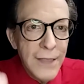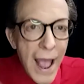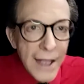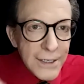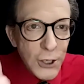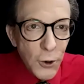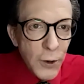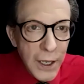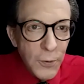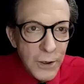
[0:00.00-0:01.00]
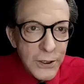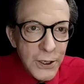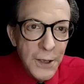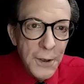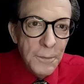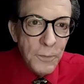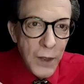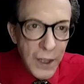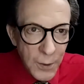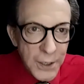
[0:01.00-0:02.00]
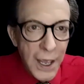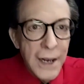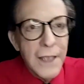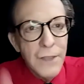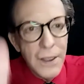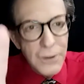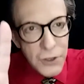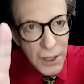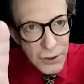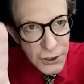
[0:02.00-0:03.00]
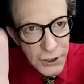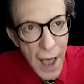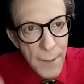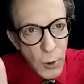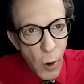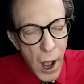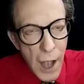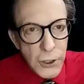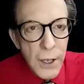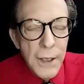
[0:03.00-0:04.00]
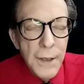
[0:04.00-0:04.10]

That's who he was imitating." And then they'll stop and watch.